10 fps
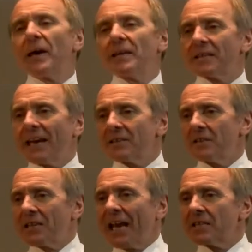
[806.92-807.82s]
paying
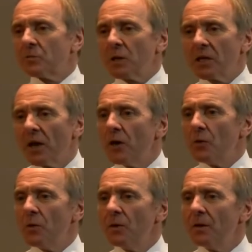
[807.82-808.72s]
taxes as we go.
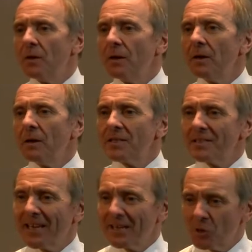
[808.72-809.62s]

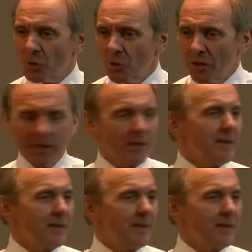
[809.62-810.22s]
Isn't that a joy?